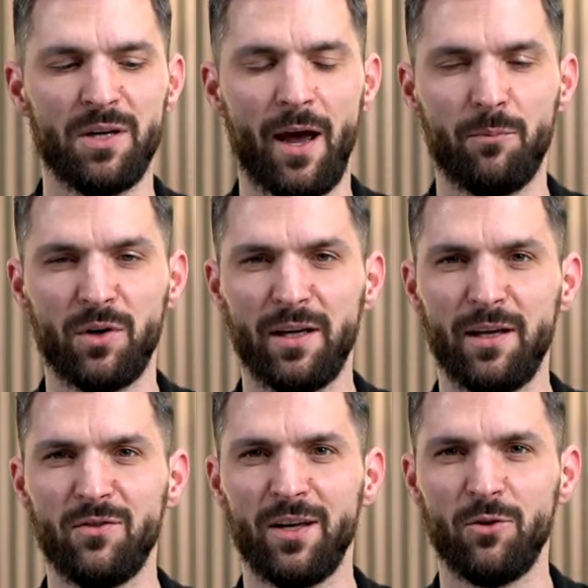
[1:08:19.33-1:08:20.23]
happening
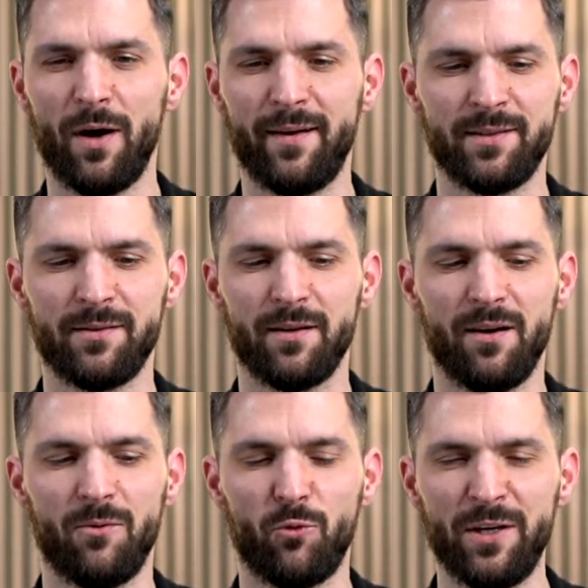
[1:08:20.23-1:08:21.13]
in the US
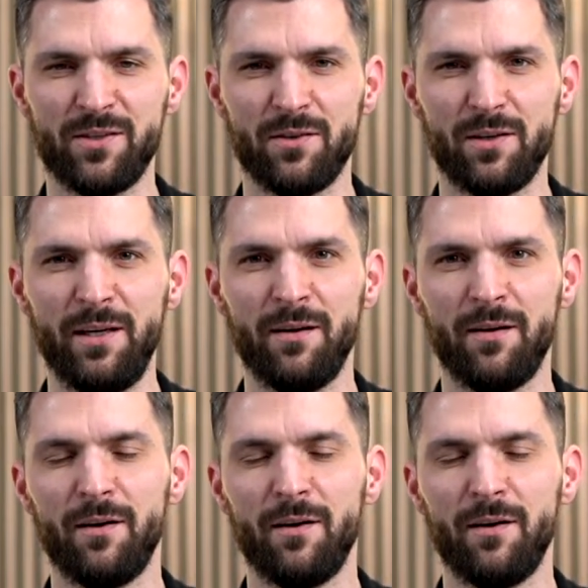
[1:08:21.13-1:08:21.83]
recently.